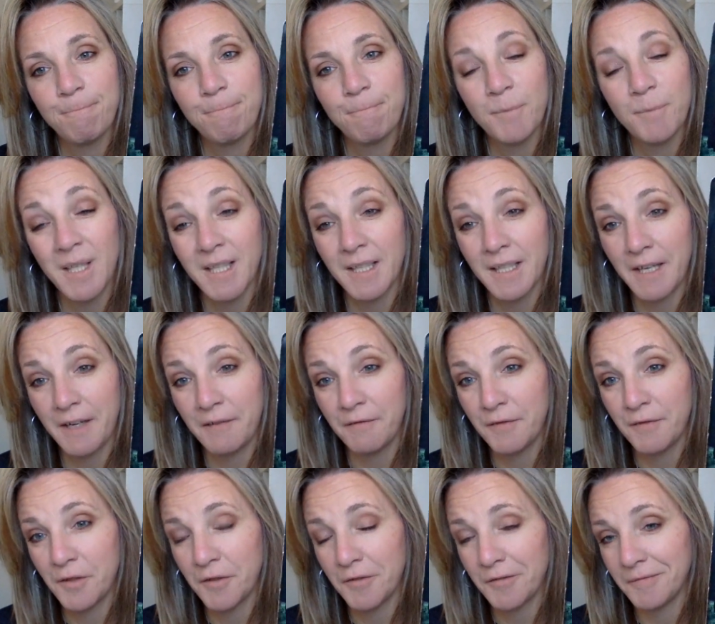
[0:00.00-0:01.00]
being
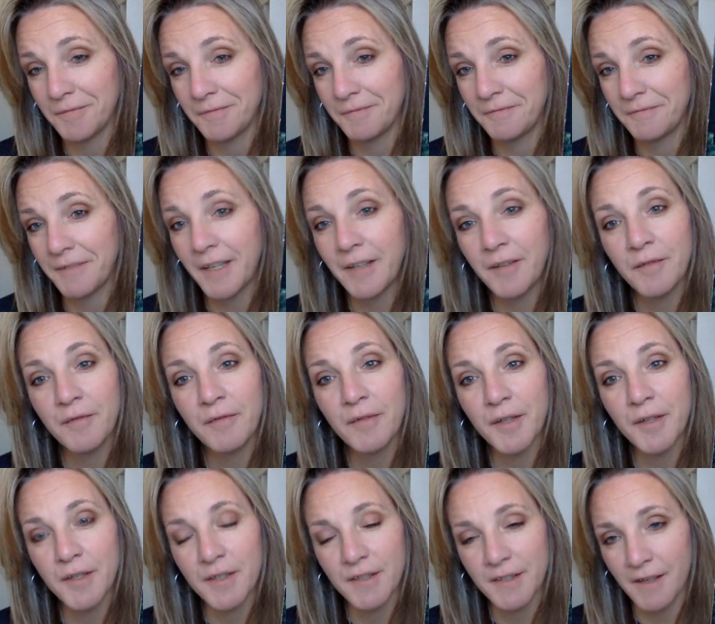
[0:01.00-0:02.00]
left to fend for
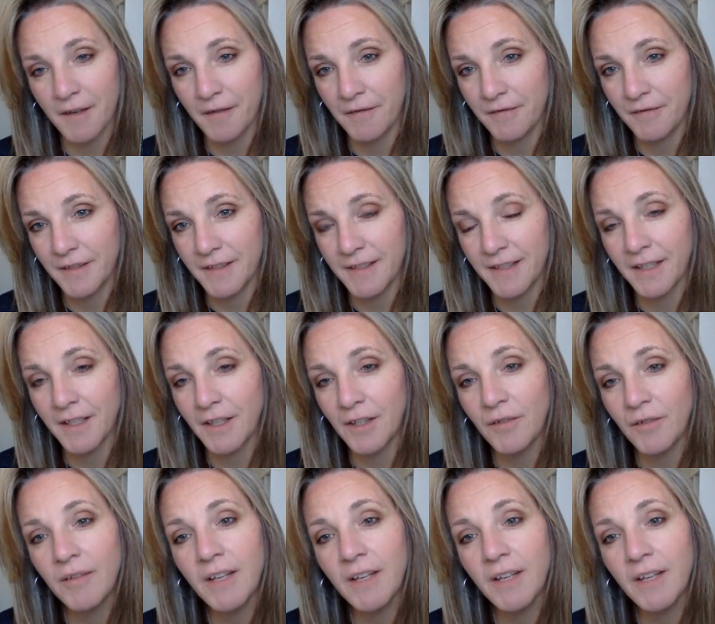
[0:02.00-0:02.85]
yourself. It's like you